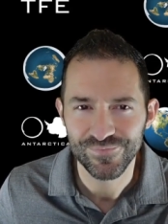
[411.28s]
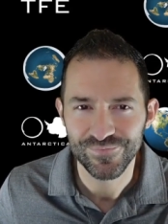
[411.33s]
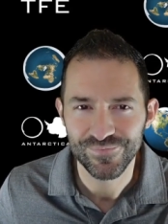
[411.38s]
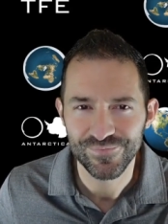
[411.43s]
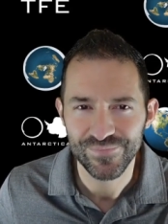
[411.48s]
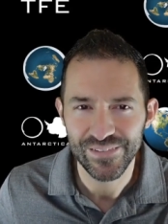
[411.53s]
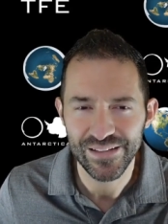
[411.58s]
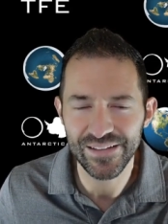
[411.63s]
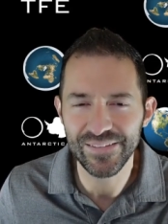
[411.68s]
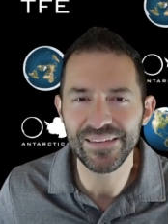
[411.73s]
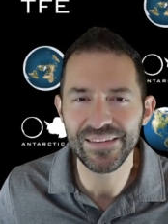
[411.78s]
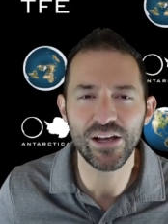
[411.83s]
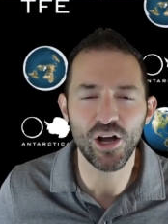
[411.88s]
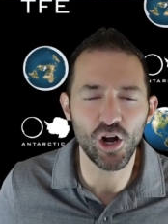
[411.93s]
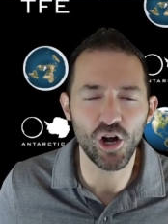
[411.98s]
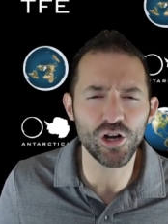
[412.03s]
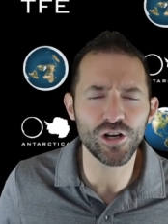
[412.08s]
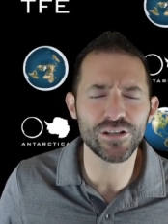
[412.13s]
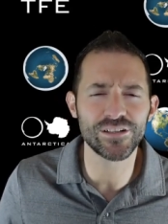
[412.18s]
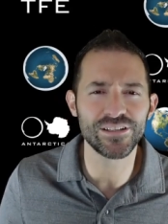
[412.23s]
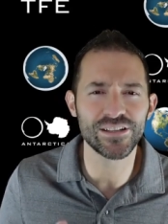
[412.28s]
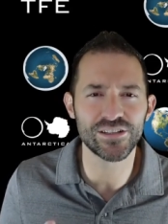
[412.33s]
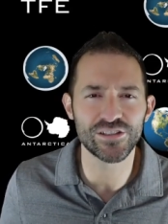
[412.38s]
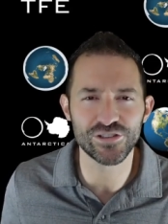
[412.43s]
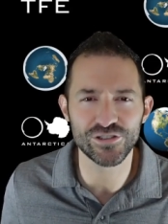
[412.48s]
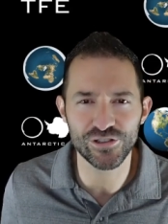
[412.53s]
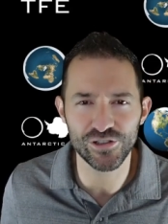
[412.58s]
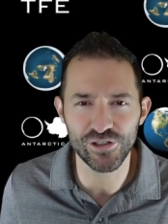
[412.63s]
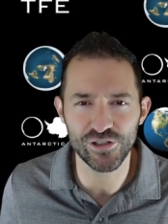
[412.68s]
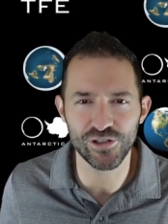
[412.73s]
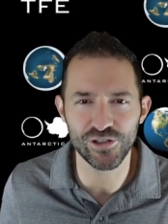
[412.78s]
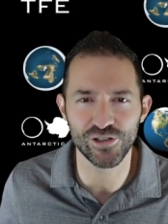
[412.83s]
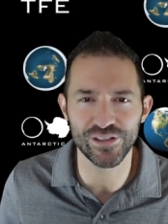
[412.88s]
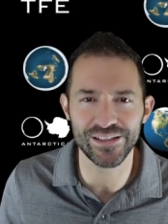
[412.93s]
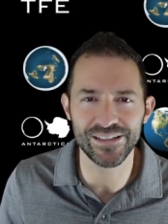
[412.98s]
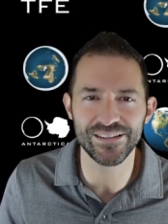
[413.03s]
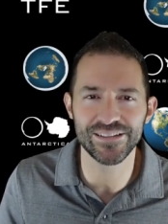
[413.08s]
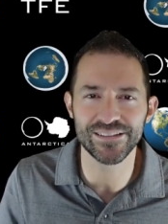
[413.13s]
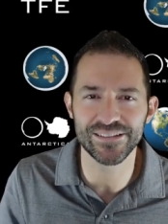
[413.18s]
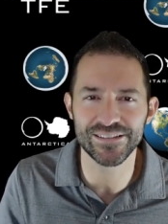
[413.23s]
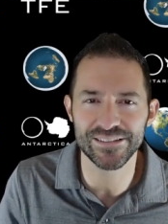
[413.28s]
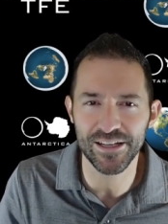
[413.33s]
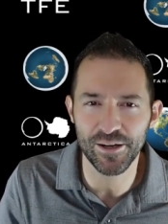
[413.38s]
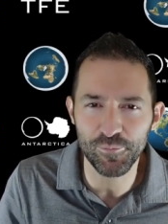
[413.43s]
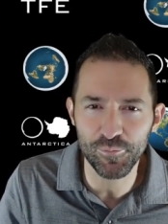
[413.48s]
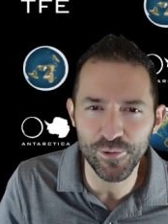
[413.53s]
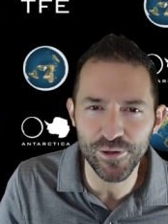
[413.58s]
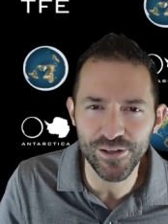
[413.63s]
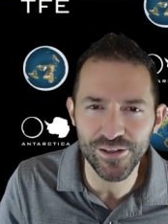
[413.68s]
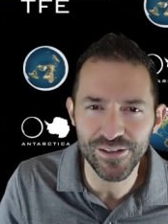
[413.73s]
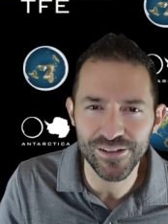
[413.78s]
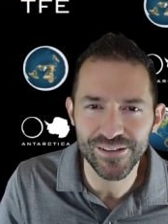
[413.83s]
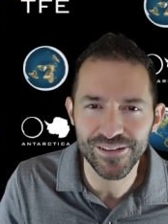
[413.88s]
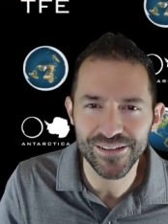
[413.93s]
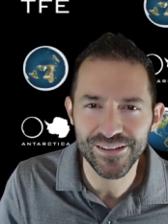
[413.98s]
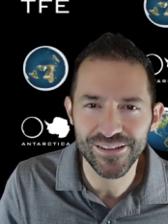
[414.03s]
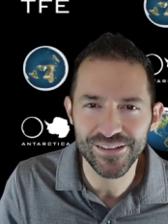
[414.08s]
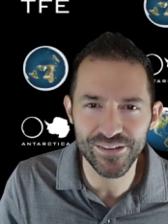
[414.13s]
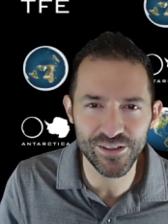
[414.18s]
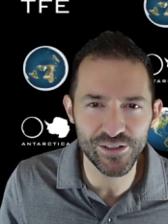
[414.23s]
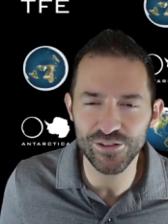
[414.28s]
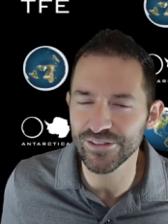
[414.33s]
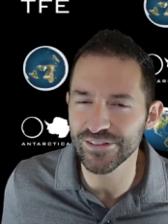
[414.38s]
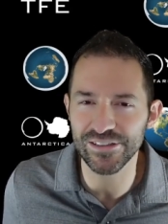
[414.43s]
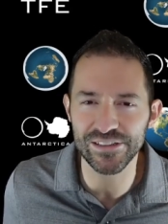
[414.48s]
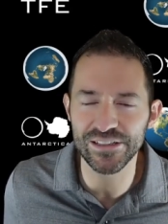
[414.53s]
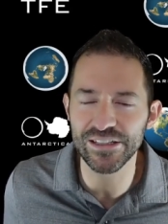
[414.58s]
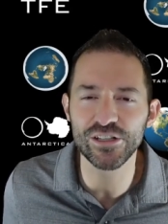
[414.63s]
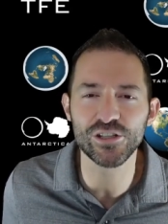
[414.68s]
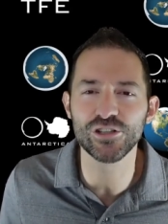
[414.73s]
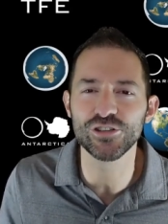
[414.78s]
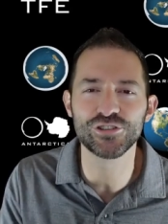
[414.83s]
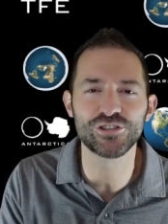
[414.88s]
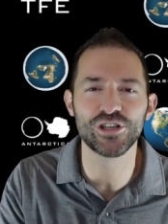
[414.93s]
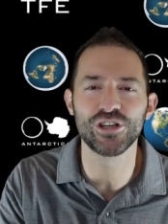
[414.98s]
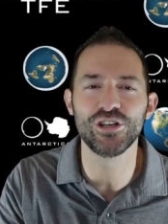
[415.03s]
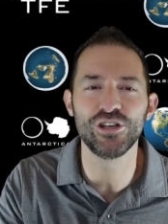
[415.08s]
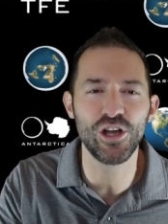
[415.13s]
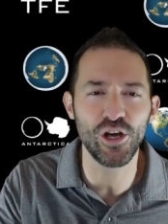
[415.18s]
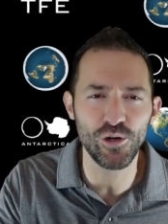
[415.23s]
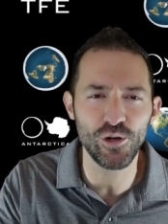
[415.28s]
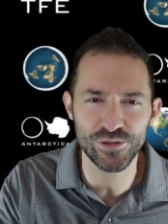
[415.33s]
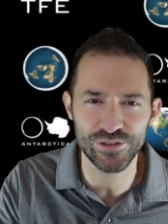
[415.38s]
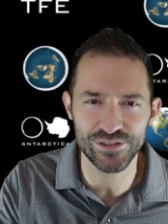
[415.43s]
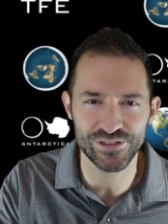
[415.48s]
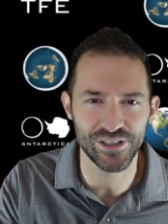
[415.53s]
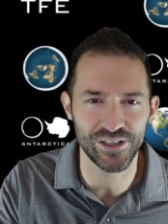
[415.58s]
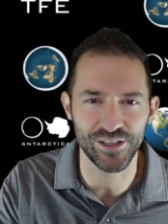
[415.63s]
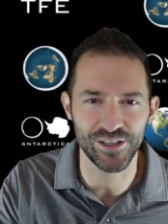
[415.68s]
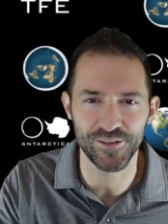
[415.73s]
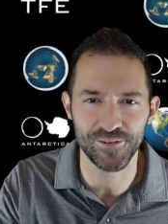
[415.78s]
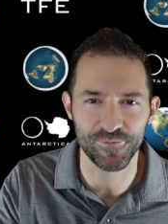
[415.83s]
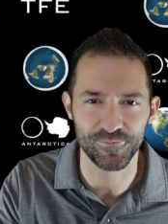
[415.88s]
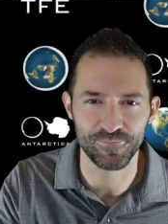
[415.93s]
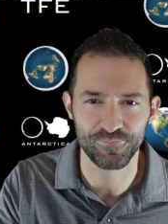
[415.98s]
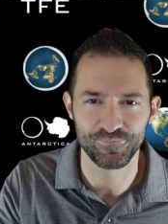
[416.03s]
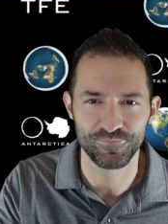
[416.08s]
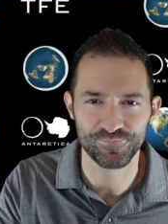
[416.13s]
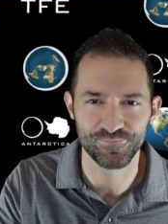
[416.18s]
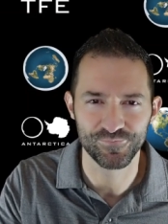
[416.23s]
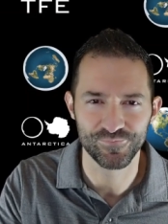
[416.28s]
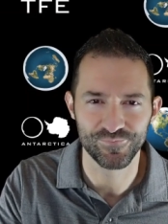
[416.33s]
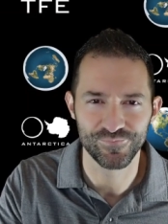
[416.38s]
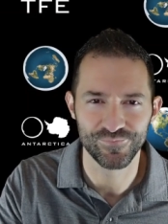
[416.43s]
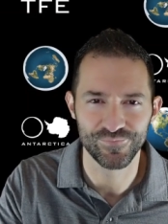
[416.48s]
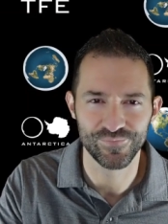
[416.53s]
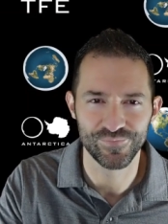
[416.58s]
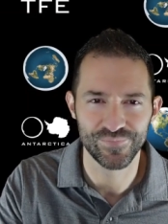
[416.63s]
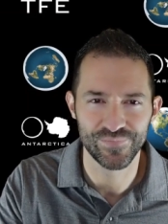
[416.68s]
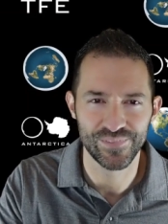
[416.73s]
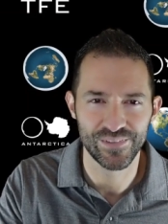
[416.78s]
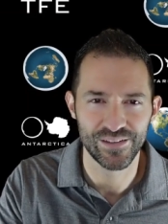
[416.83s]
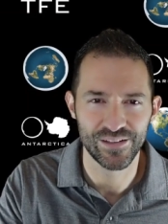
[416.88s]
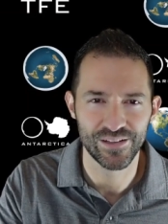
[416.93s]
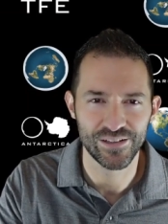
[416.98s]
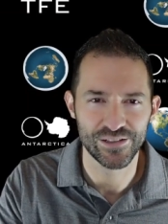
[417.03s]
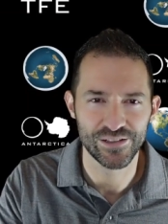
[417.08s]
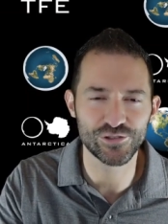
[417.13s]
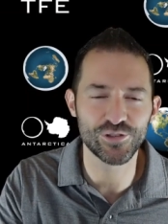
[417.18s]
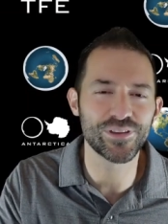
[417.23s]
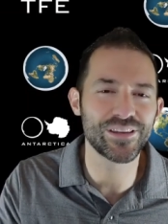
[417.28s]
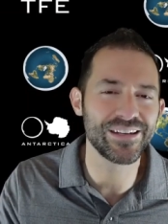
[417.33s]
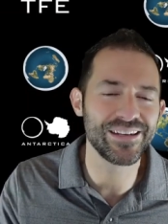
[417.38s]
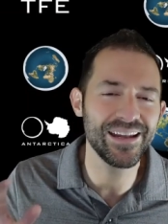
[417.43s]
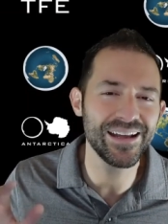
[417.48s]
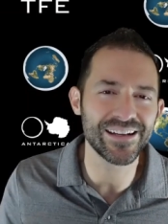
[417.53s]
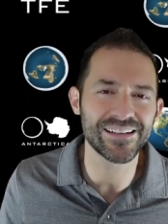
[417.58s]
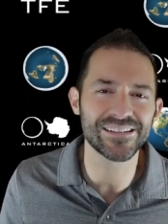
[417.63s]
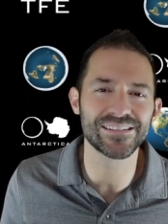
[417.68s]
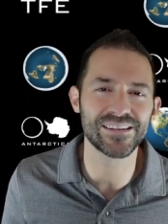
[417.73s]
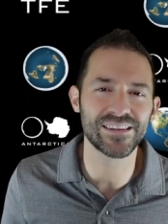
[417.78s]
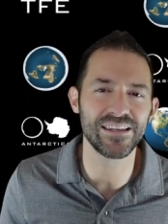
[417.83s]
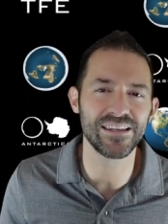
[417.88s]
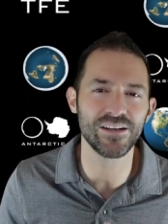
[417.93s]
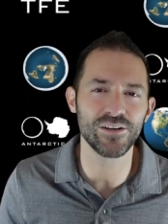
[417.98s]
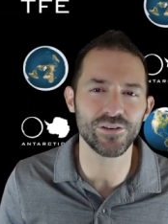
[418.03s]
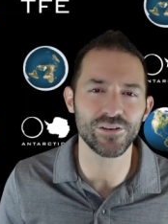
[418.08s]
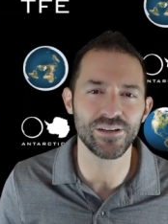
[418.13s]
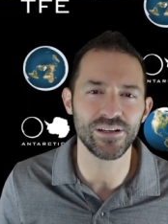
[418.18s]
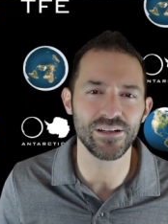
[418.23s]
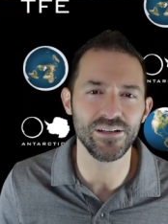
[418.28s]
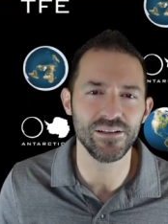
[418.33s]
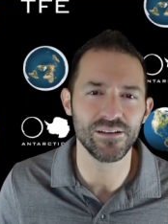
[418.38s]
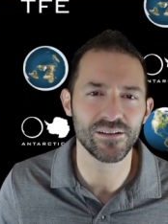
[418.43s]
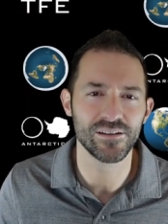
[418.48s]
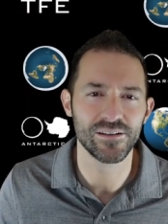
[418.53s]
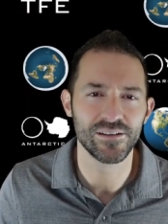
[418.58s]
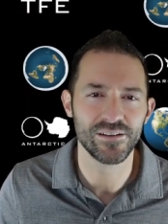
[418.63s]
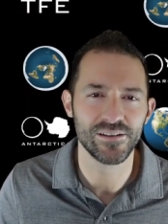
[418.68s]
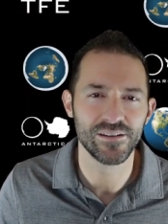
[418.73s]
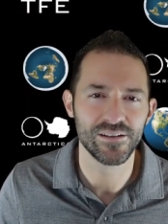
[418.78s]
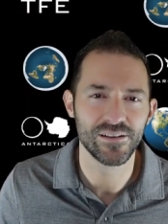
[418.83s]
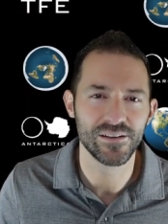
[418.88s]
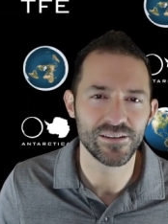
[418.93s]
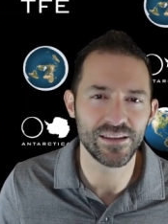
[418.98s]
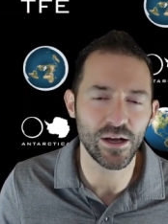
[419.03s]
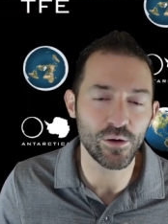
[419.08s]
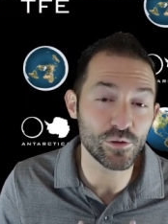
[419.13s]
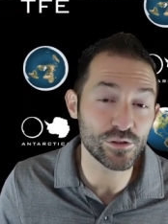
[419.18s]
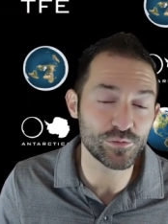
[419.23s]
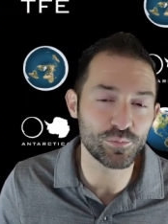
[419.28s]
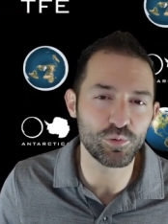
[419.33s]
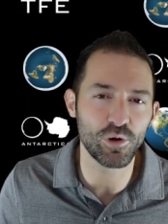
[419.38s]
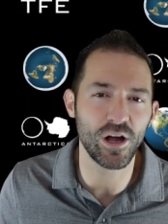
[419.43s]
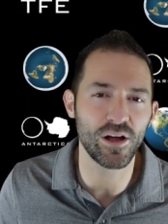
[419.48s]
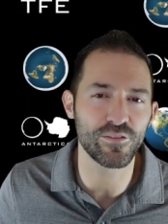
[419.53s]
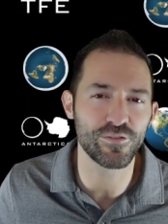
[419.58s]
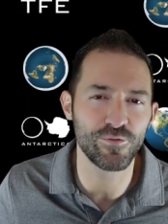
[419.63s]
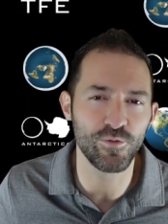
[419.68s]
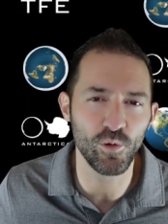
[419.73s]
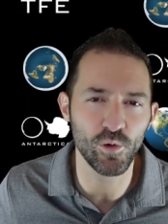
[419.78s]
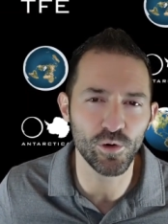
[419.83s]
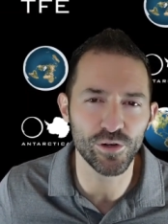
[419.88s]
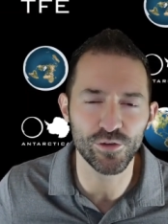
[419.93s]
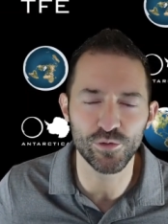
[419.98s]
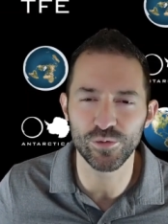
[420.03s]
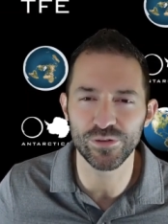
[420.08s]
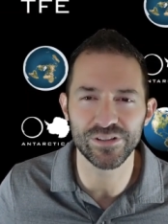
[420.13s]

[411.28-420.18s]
In the Arctic Circle in December, there's little to no sun. So the next theory that was brought forth was